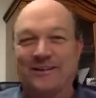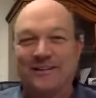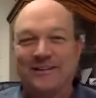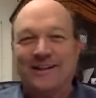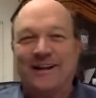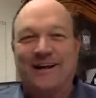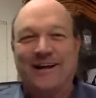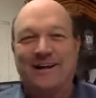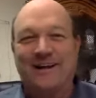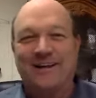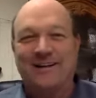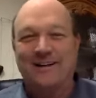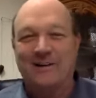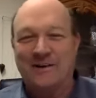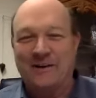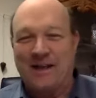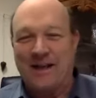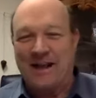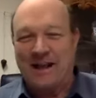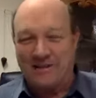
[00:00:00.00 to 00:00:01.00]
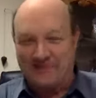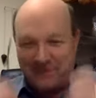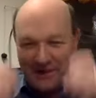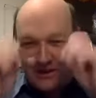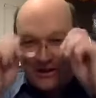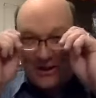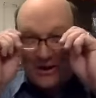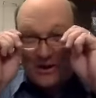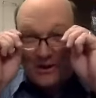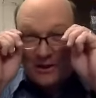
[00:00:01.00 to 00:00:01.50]
Good to have you
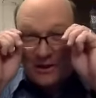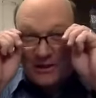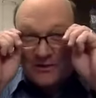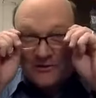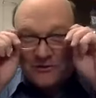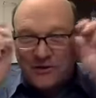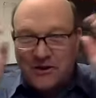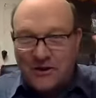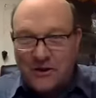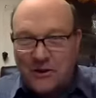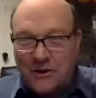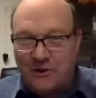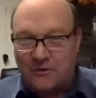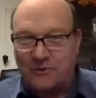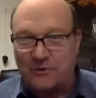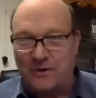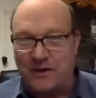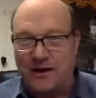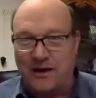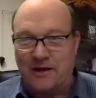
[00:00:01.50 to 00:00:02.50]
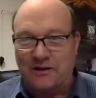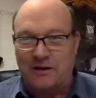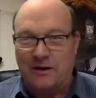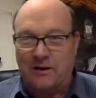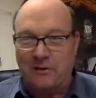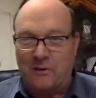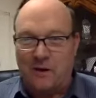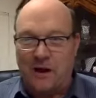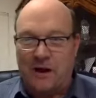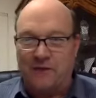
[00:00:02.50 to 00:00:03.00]
here. Let's see who else we got.
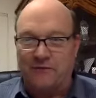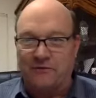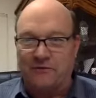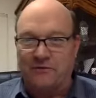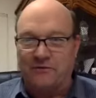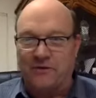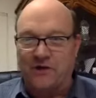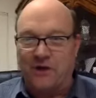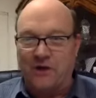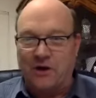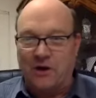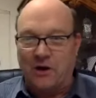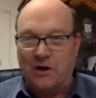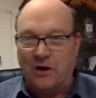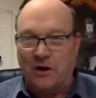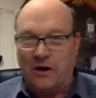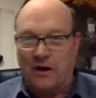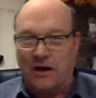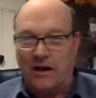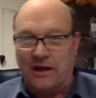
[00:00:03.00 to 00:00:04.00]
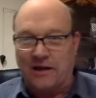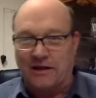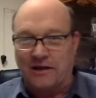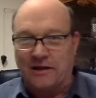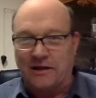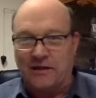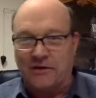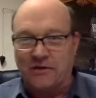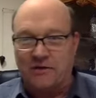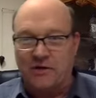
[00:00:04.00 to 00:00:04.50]
Ralph is here, and
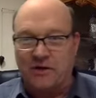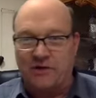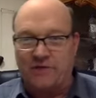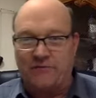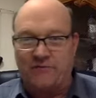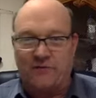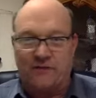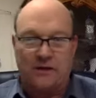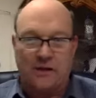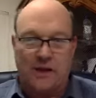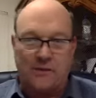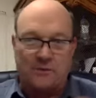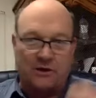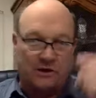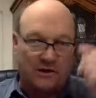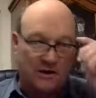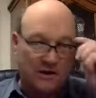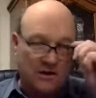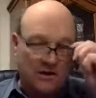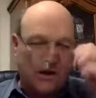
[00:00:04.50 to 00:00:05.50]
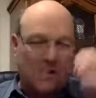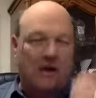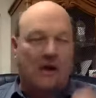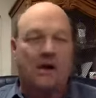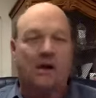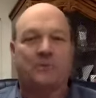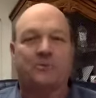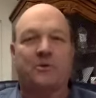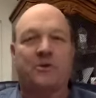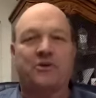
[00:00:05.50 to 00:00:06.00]
Jeff Lubbock.
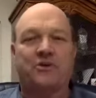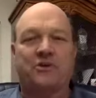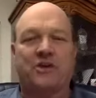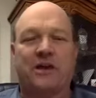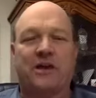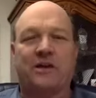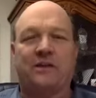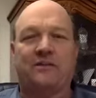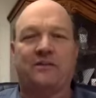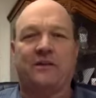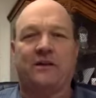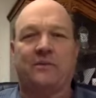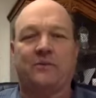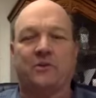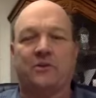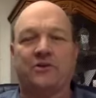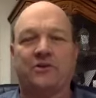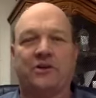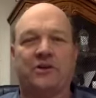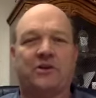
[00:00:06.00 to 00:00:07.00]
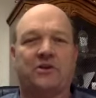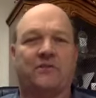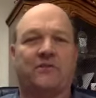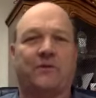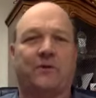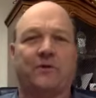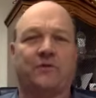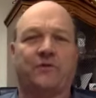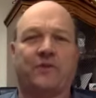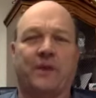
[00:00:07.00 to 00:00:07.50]
Appreciate you
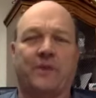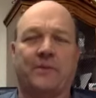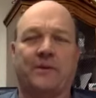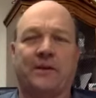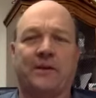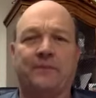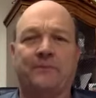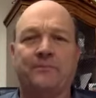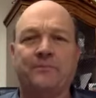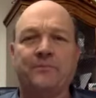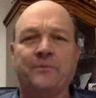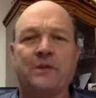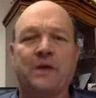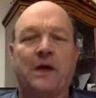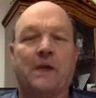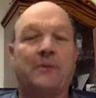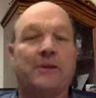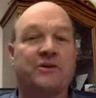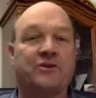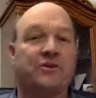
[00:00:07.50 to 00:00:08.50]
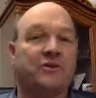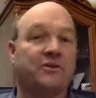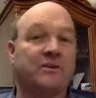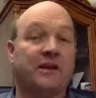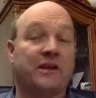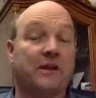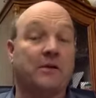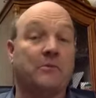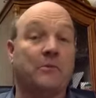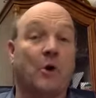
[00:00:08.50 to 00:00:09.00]
folks coming in. Make sure you
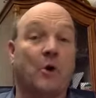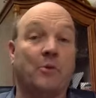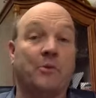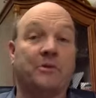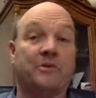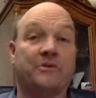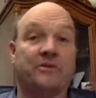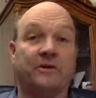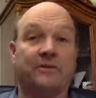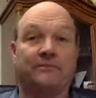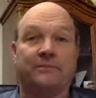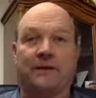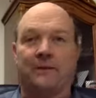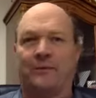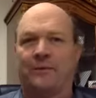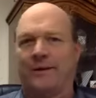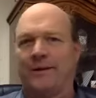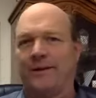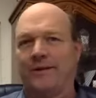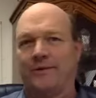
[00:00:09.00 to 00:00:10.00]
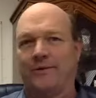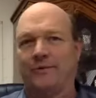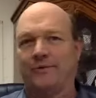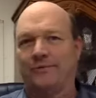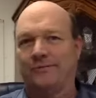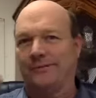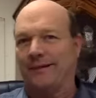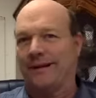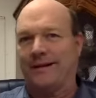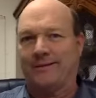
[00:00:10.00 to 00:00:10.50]
take a moment to hit one of those
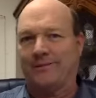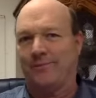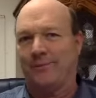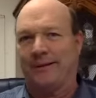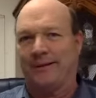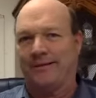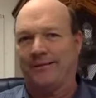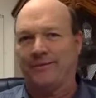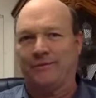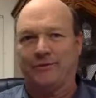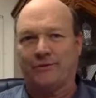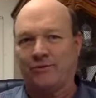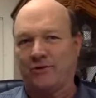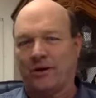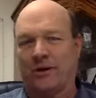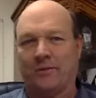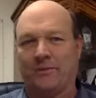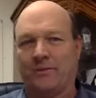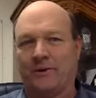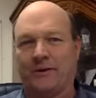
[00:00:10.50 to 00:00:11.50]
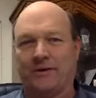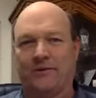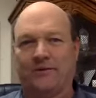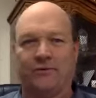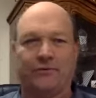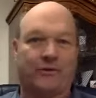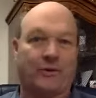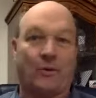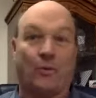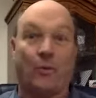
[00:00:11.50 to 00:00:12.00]
like buttons or share buttons
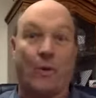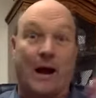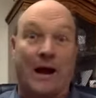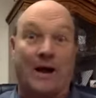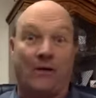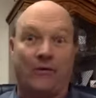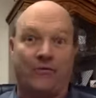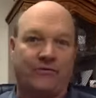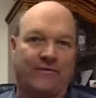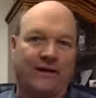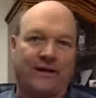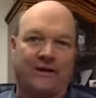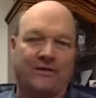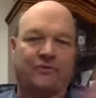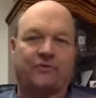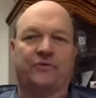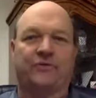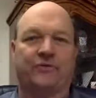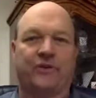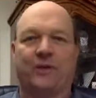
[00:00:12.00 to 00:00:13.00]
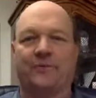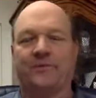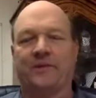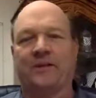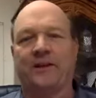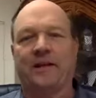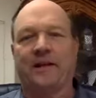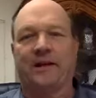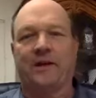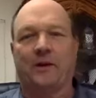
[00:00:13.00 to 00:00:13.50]
or the wow face or
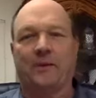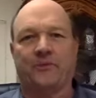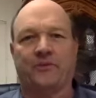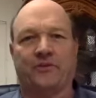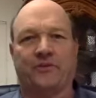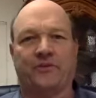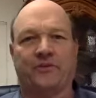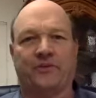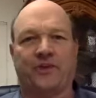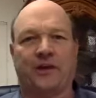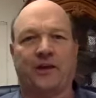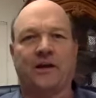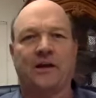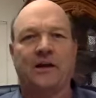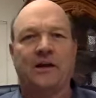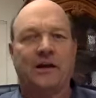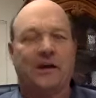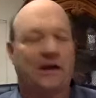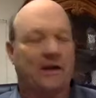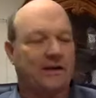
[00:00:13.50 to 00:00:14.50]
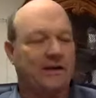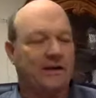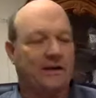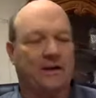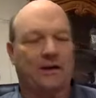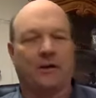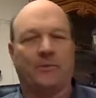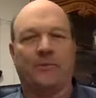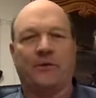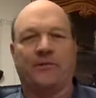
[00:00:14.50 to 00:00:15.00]
something. That helps us get a
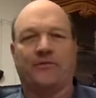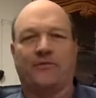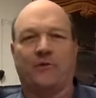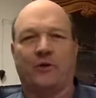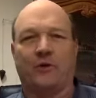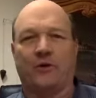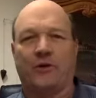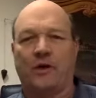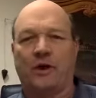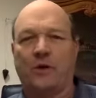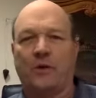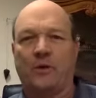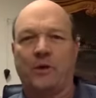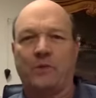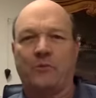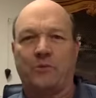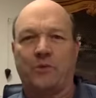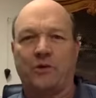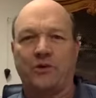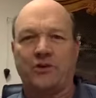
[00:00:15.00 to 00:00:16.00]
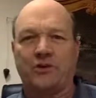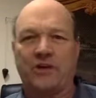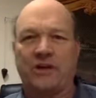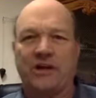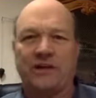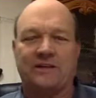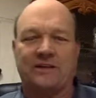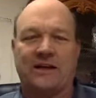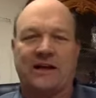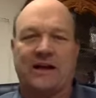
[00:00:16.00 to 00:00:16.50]
little bit further here. We
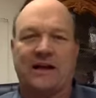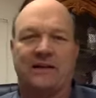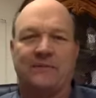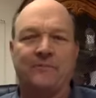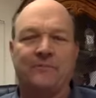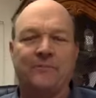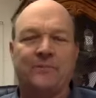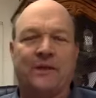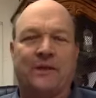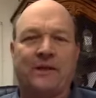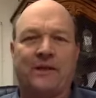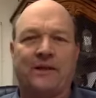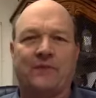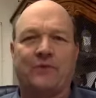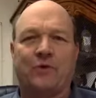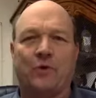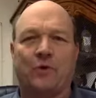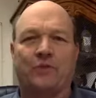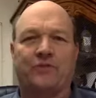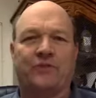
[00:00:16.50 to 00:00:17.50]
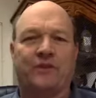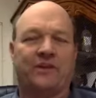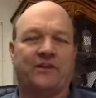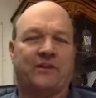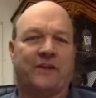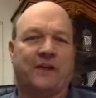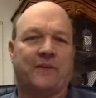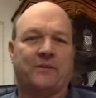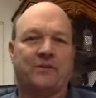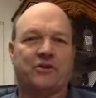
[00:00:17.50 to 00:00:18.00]
appreciate that. And then, of course, take
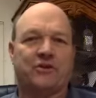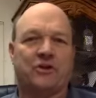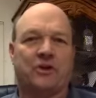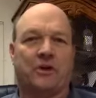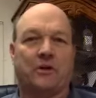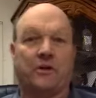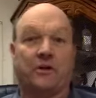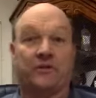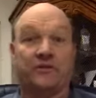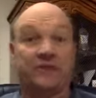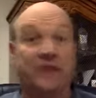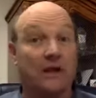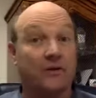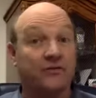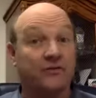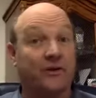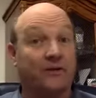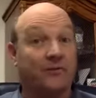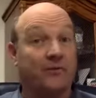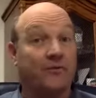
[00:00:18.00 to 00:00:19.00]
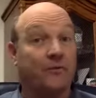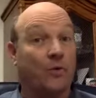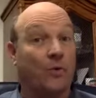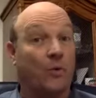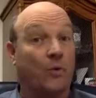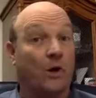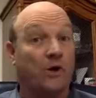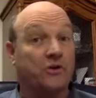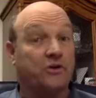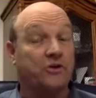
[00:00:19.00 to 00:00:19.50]
time to share this. Now, some of you are
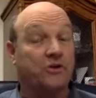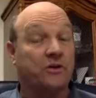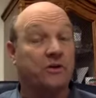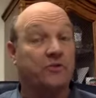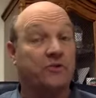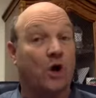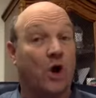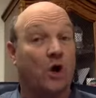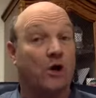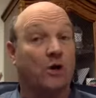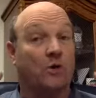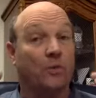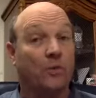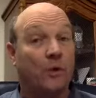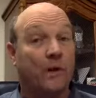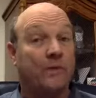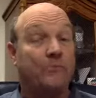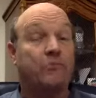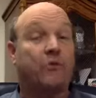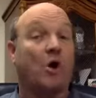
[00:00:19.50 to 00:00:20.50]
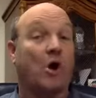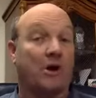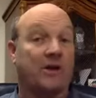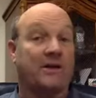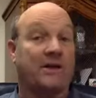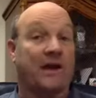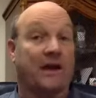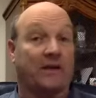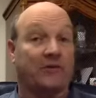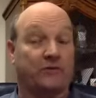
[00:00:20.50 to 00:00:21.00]
watching this on a
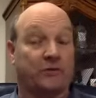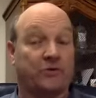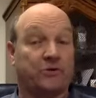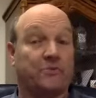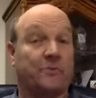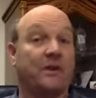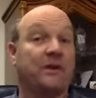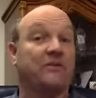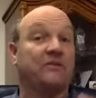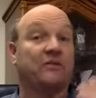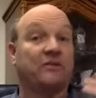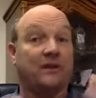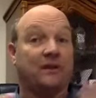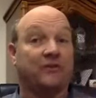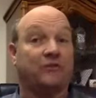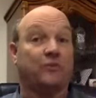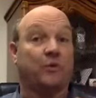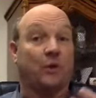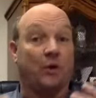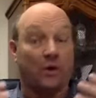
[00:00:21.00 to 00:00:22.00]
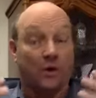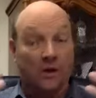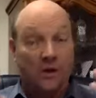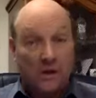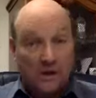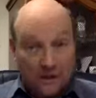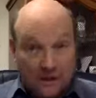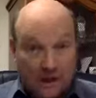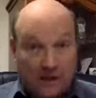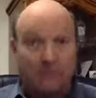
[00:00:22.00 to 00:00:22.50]
rebroadcast, which means this will
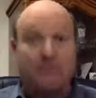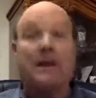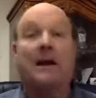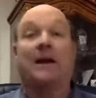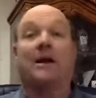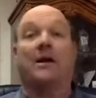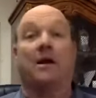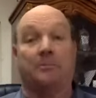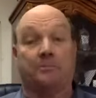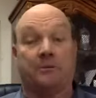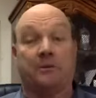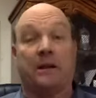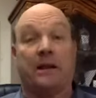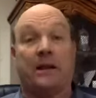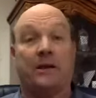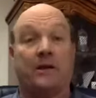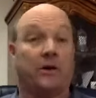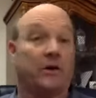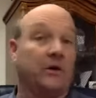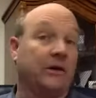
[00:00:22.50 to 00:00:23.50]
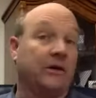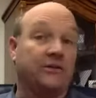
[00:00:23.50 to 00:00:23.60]
come back up later.